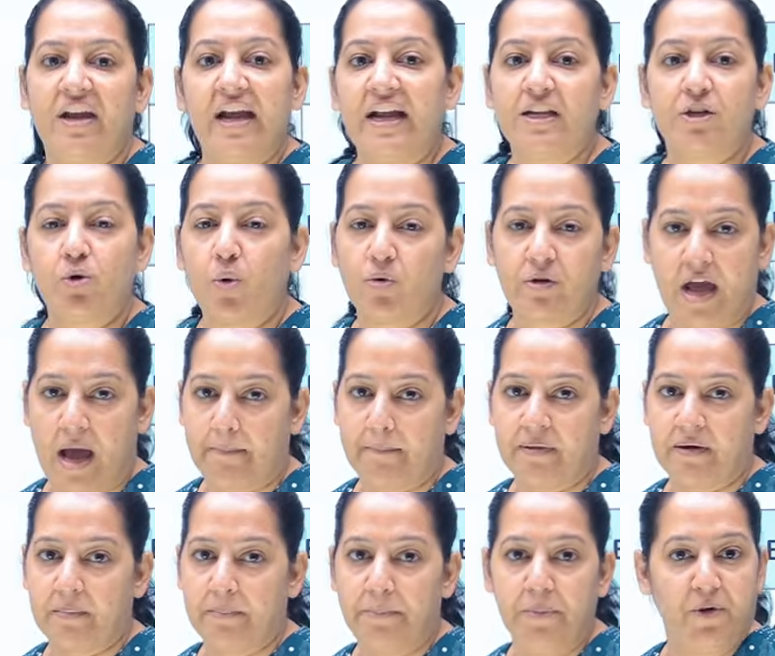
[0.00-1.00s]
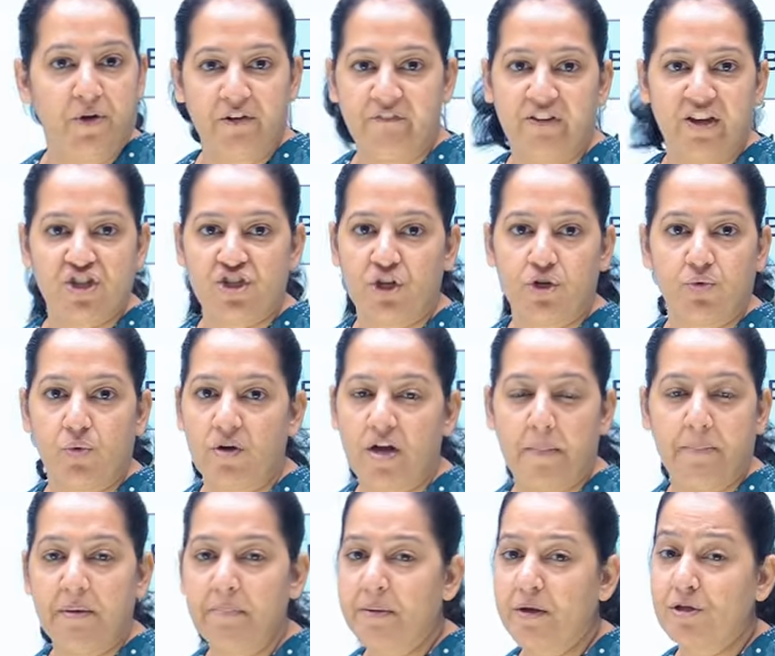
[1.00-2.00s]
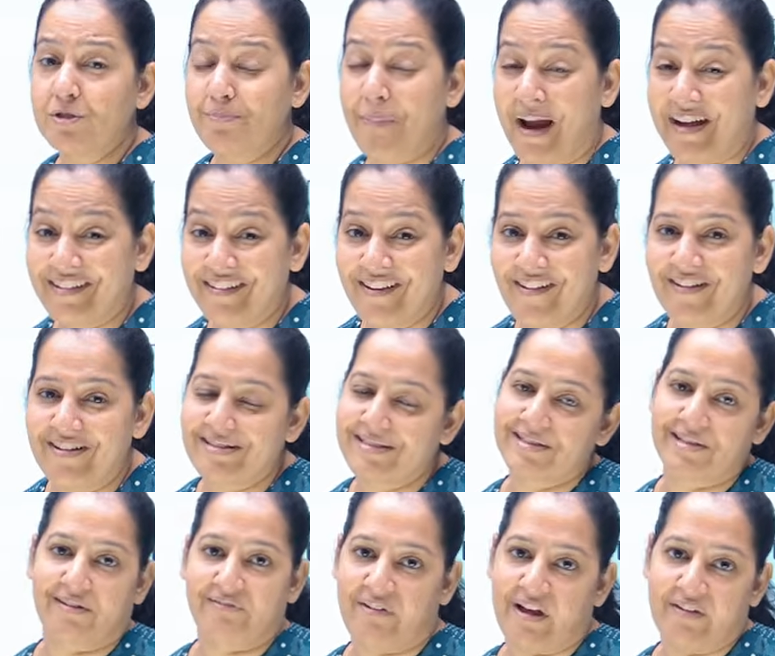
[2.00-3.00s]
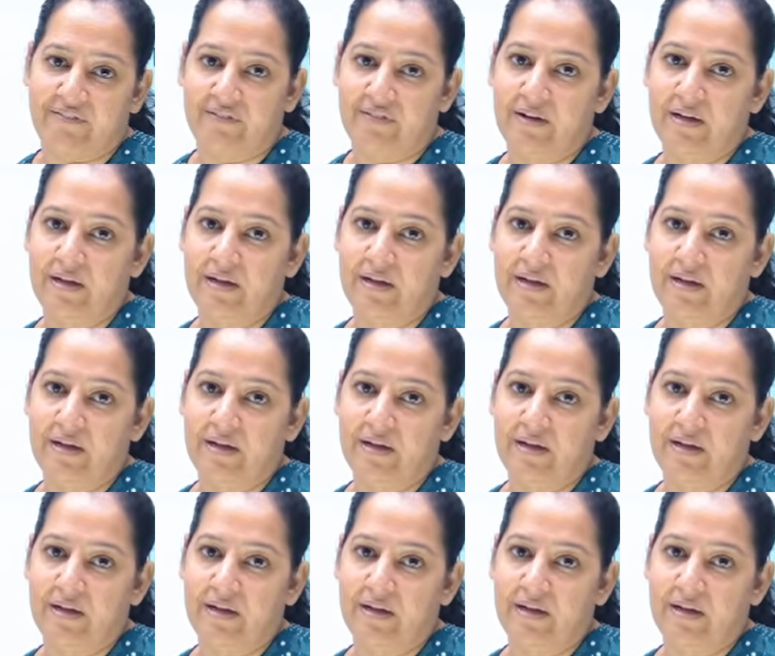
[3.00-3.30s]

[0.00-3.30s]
It don't happen. Putrefaction don't happen because bacteria can't survive.